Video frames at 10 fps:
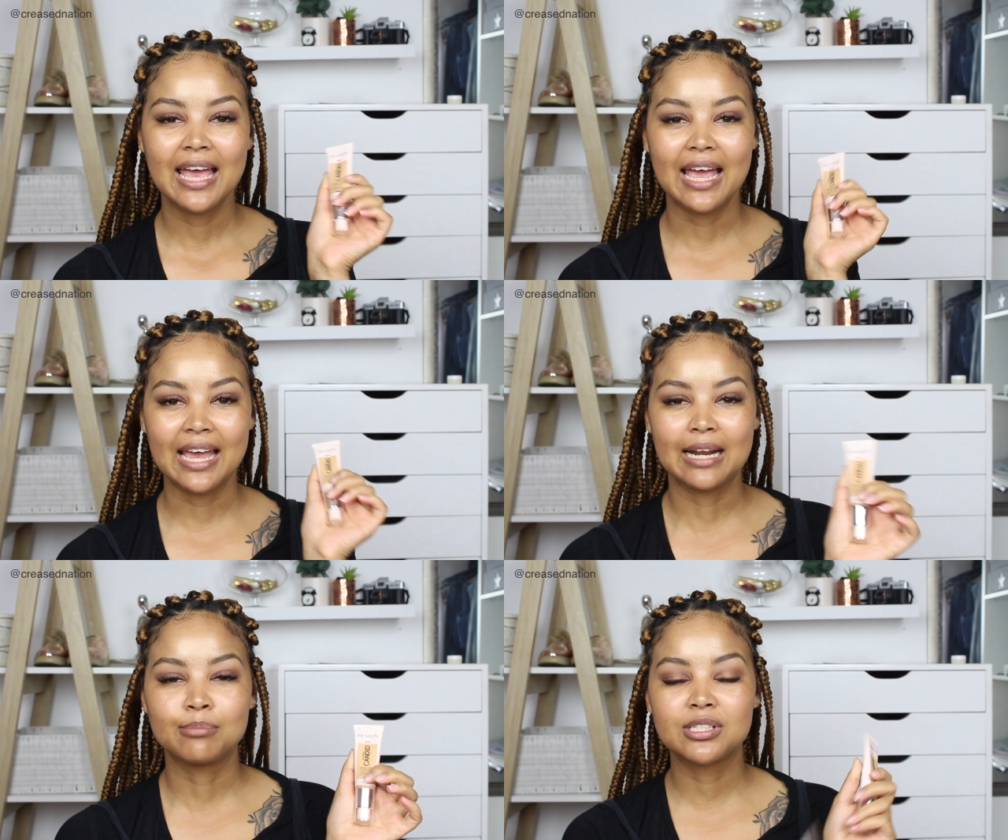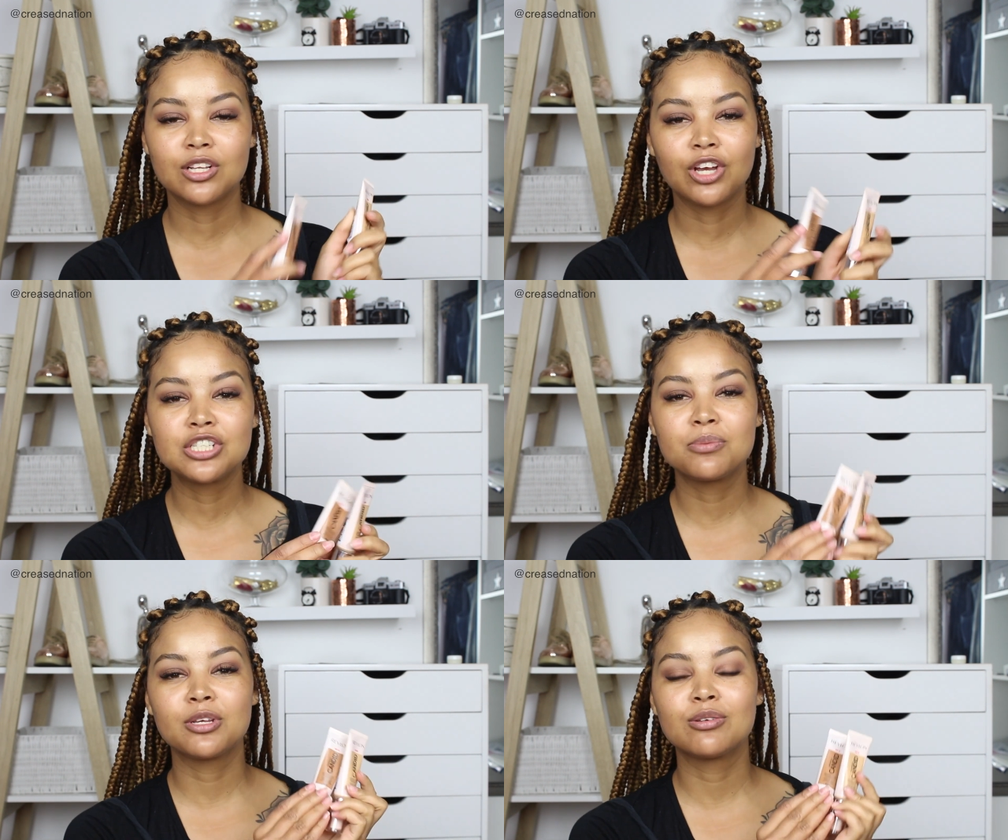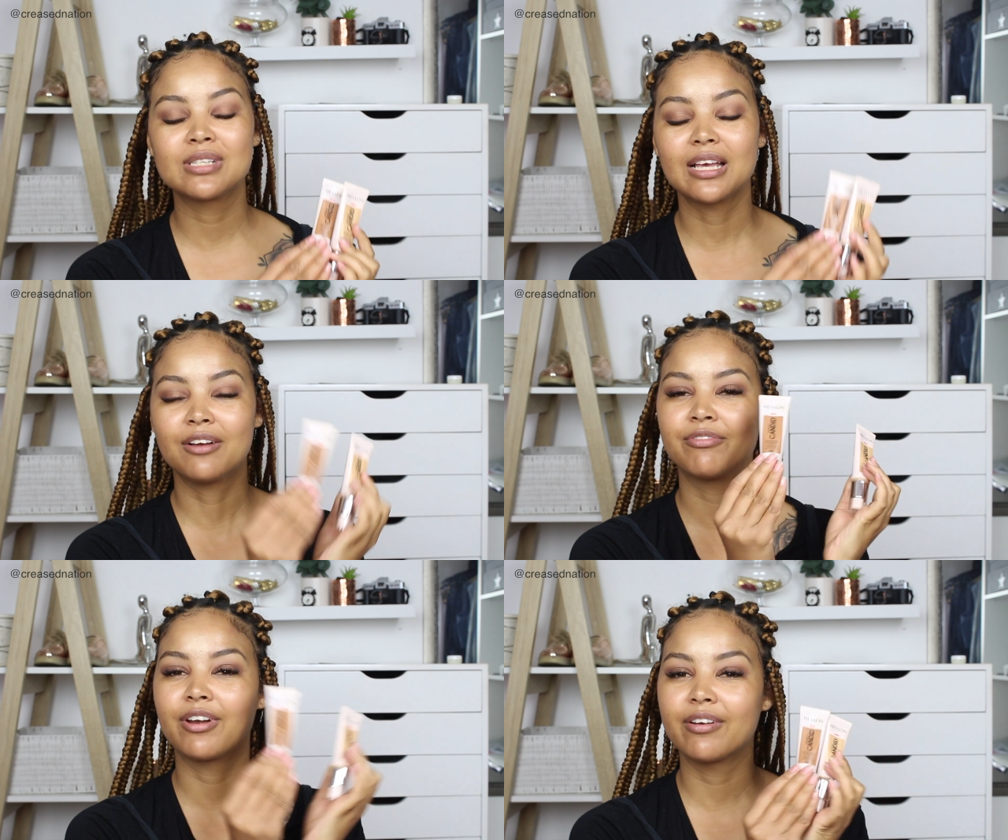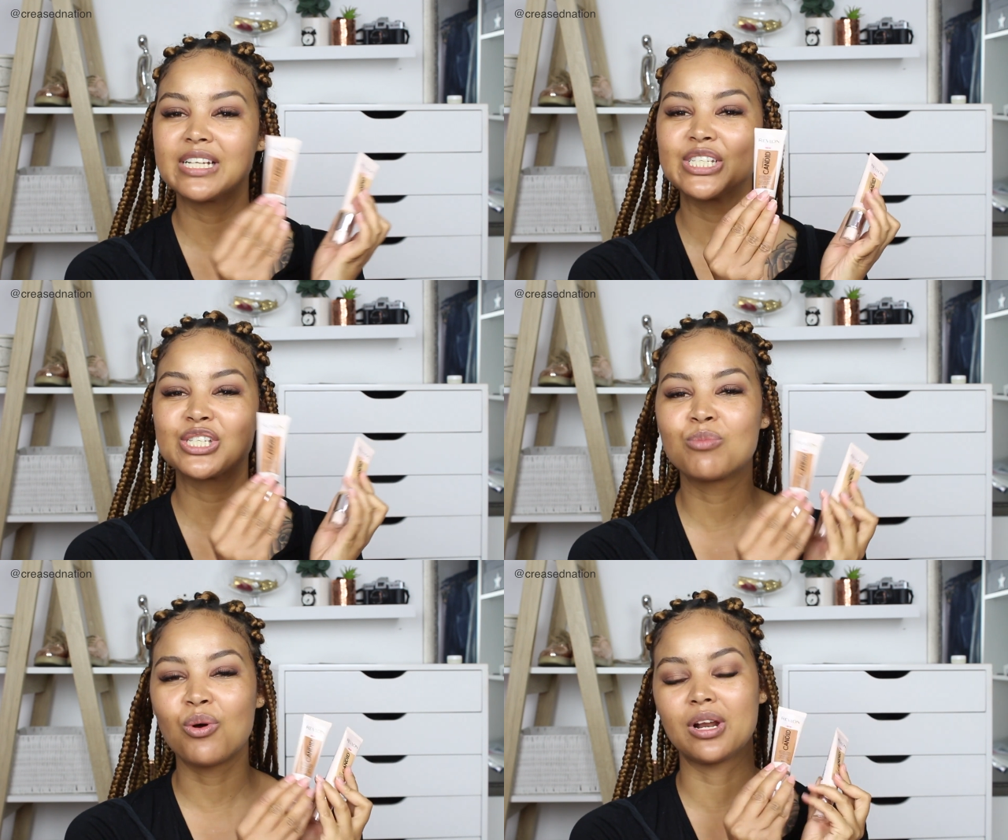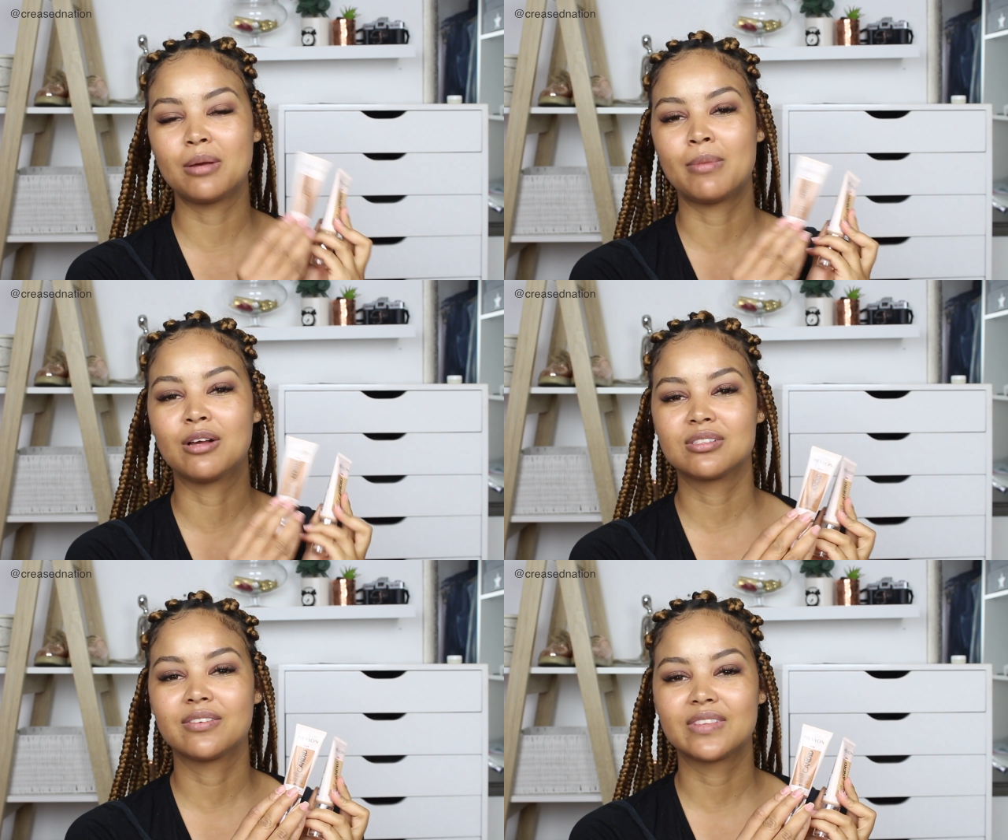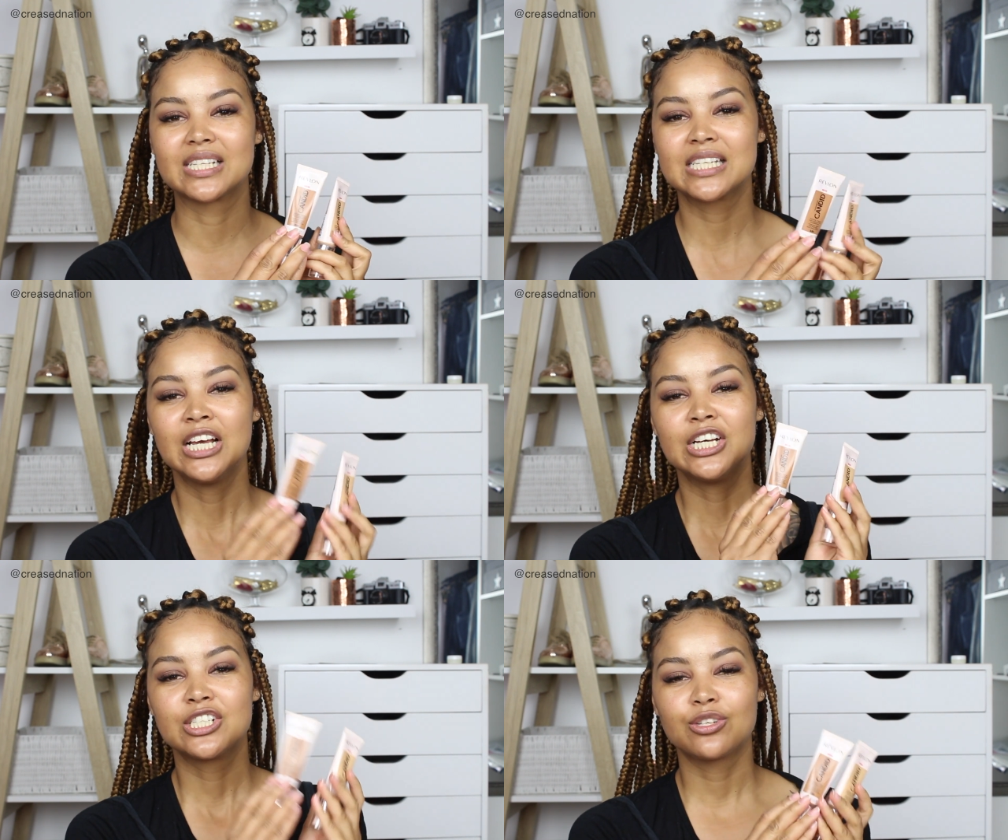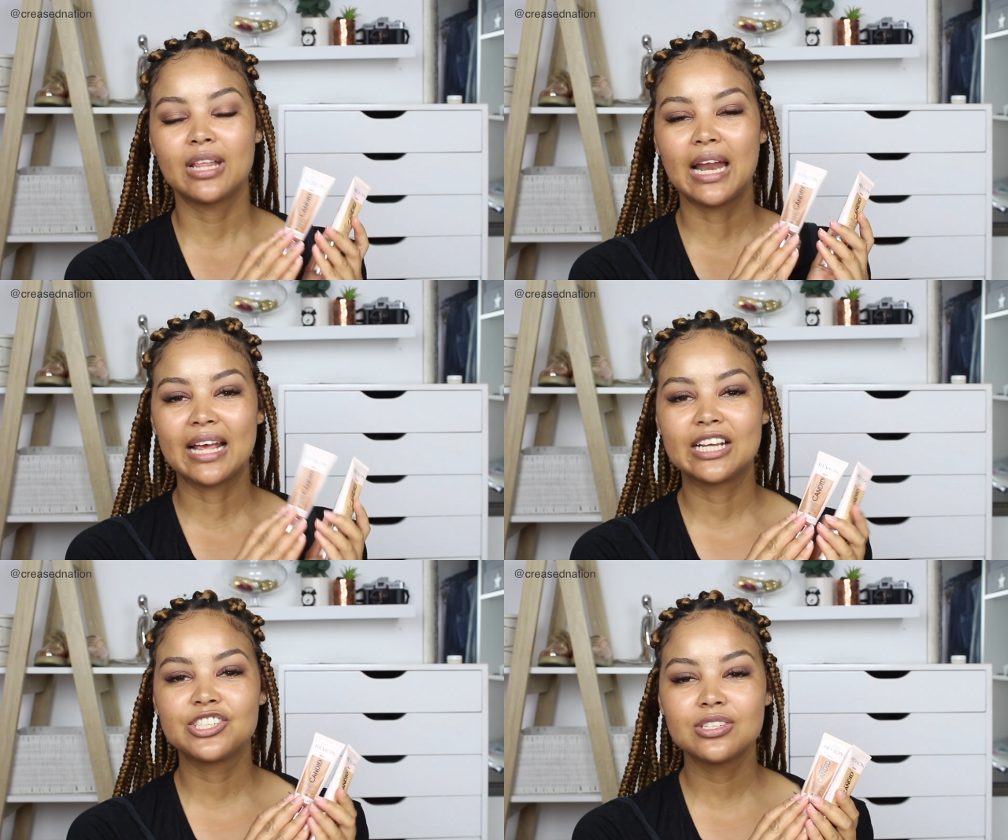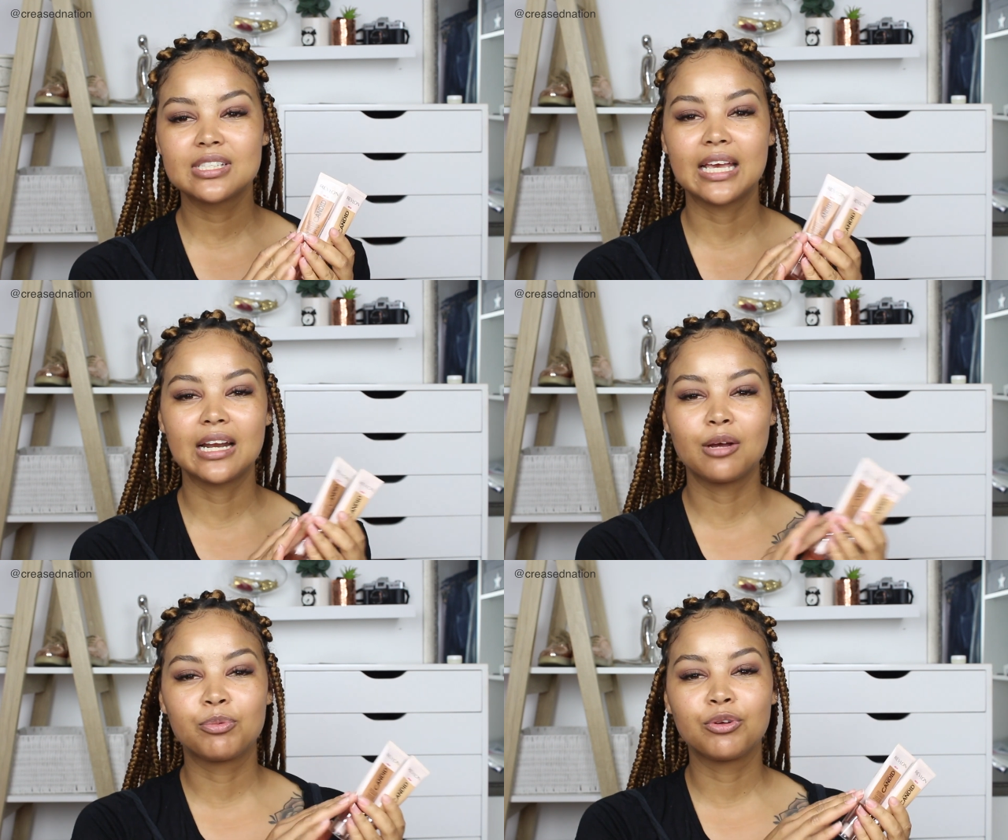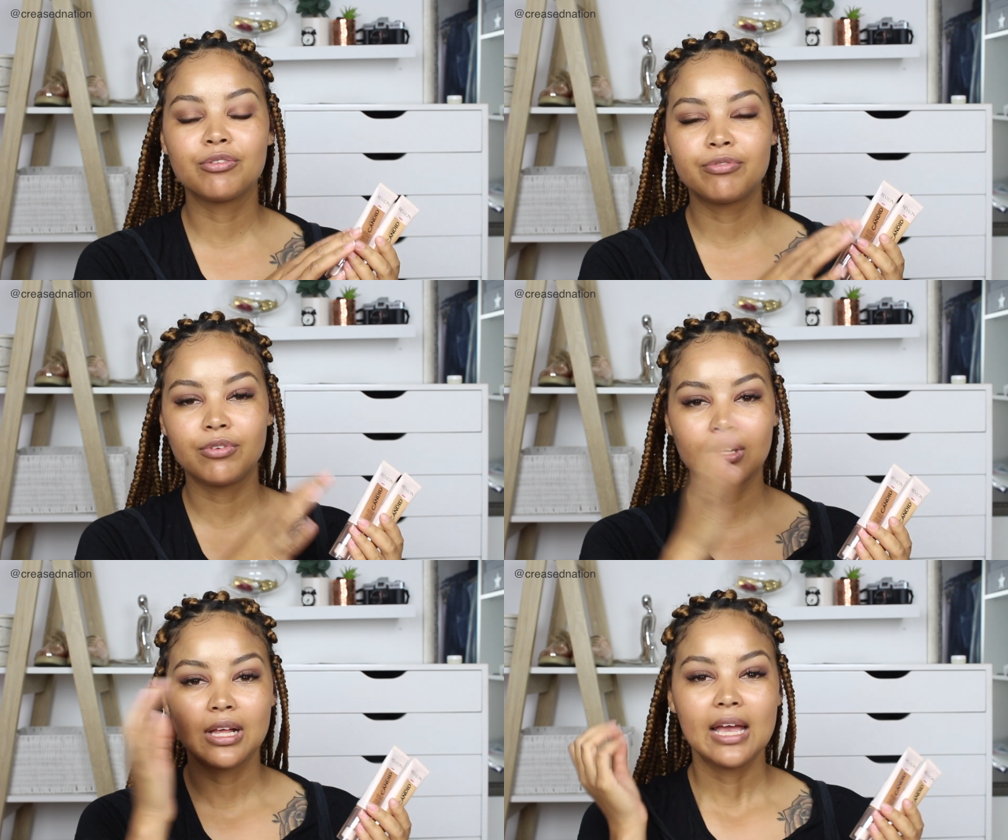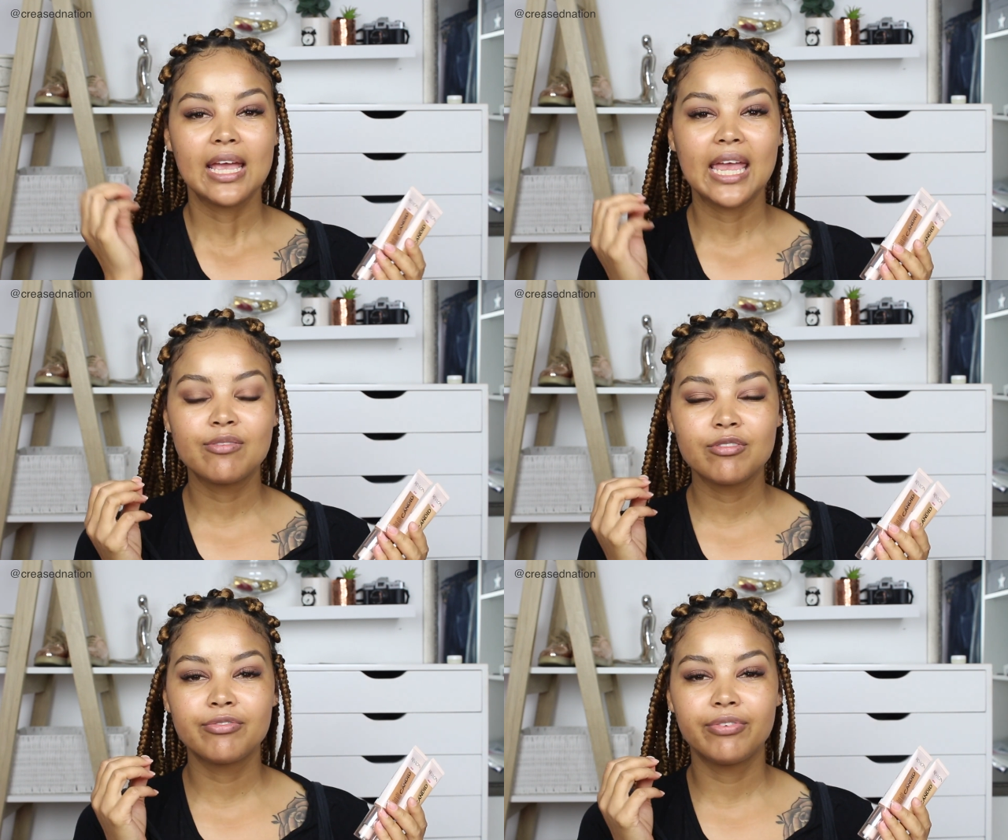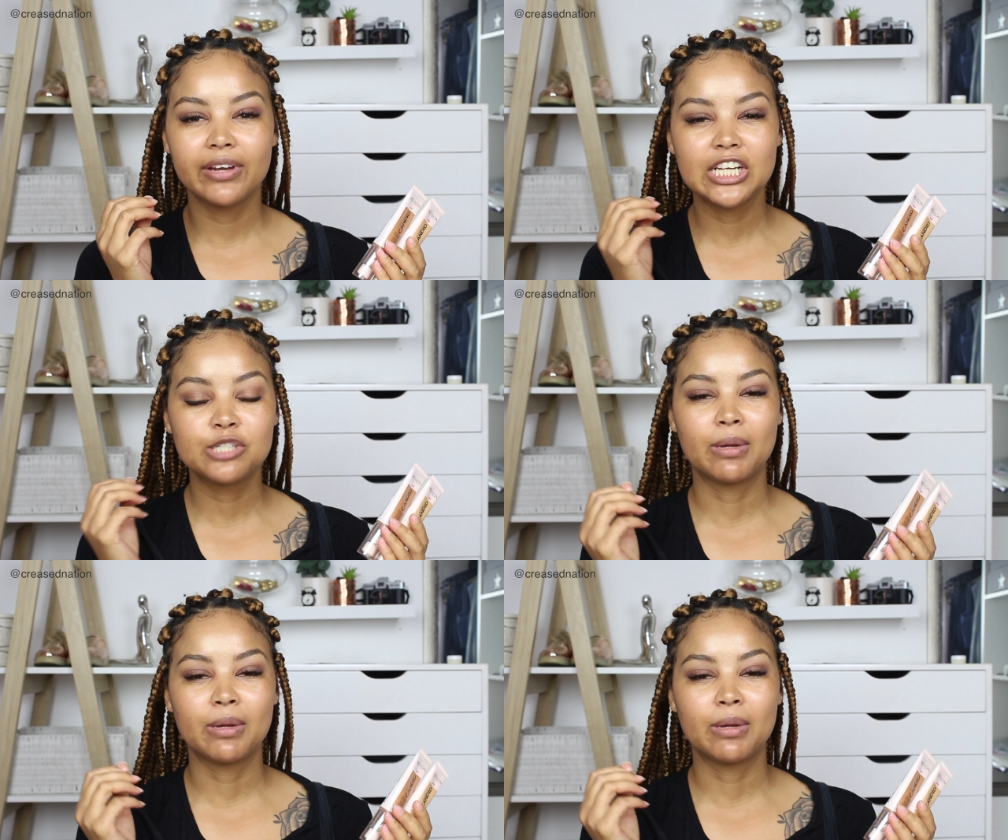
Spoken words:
and I'm still going to be using a very small amount of this so that I can just get a beautiful even finish,